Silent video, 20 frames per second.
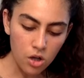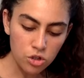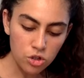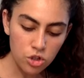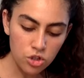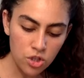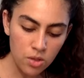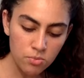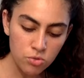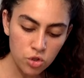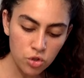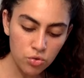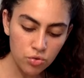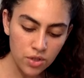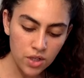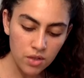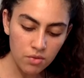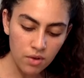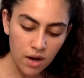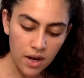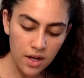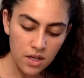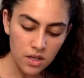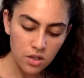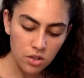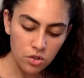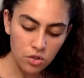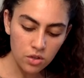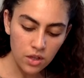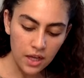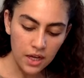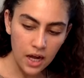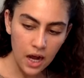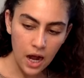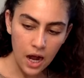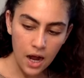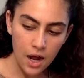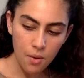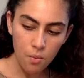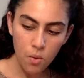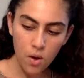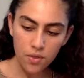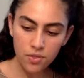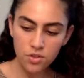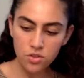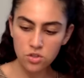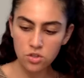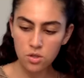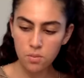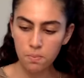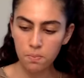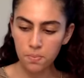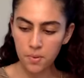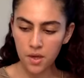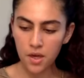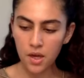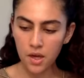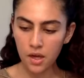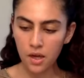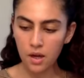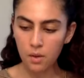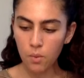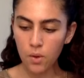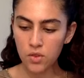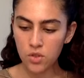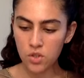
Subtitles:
to some degree, right? You're like, I want this to be